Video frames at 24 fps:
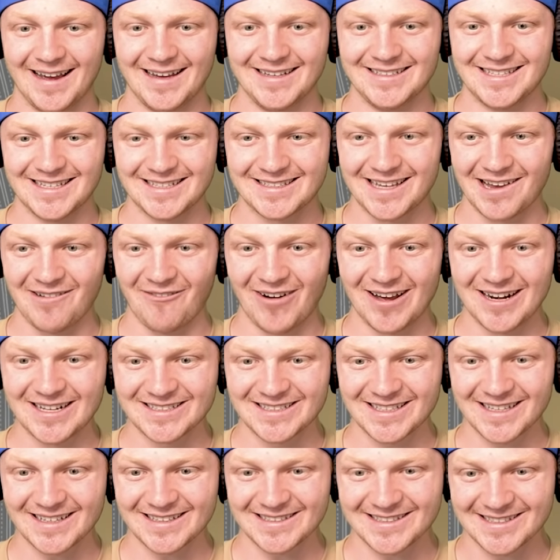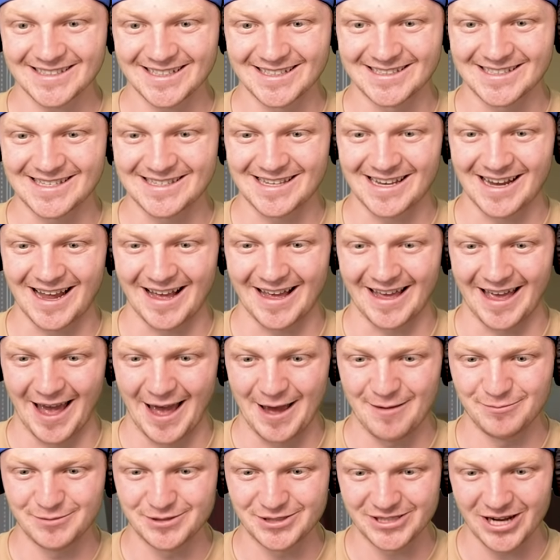Is this, what is this? Is this like a
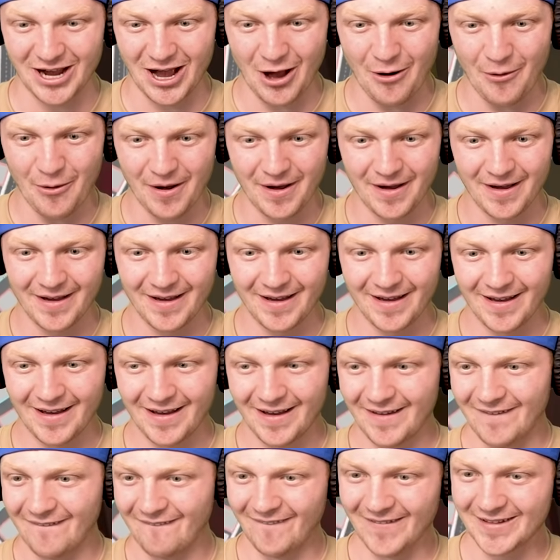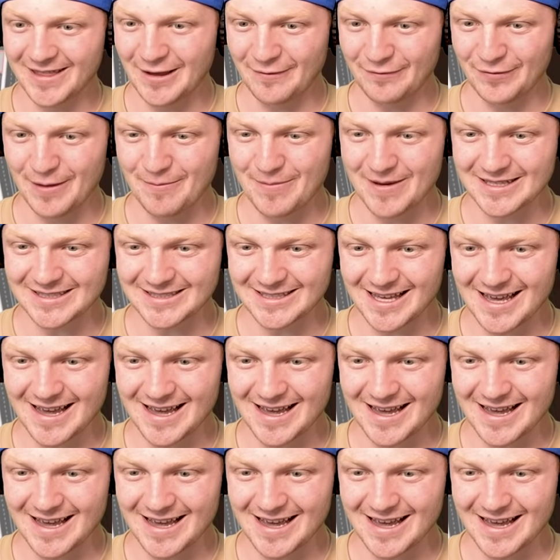game show? What the flip is